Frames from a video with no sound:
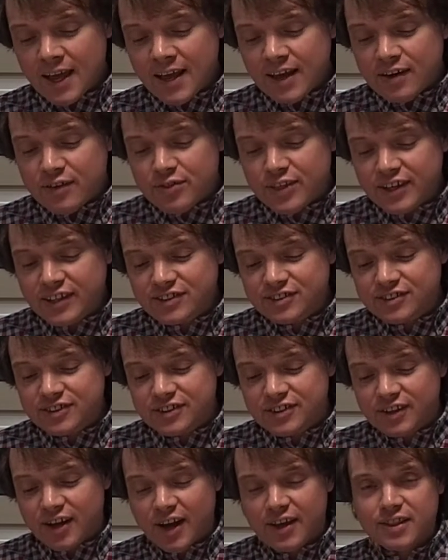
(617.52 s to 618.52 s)
Things
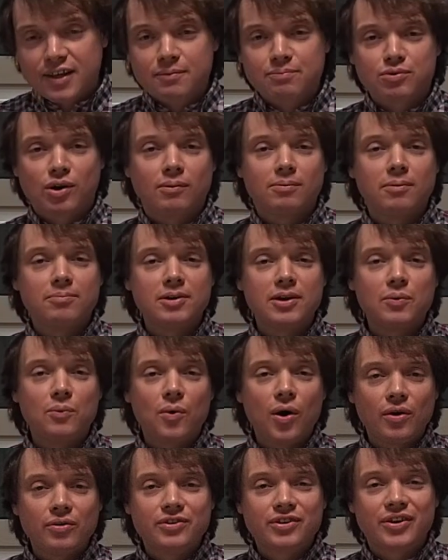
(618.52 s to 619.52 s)
that I think probably
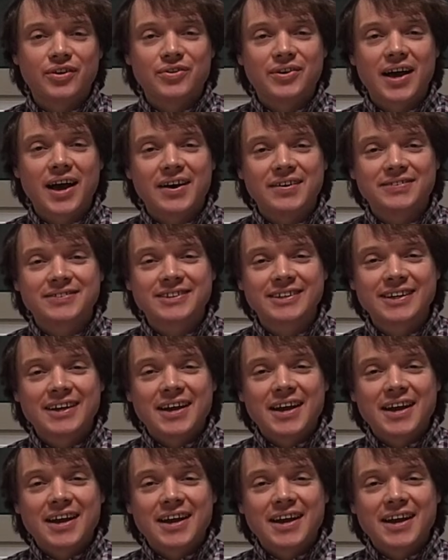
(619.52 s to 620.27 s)
won't go down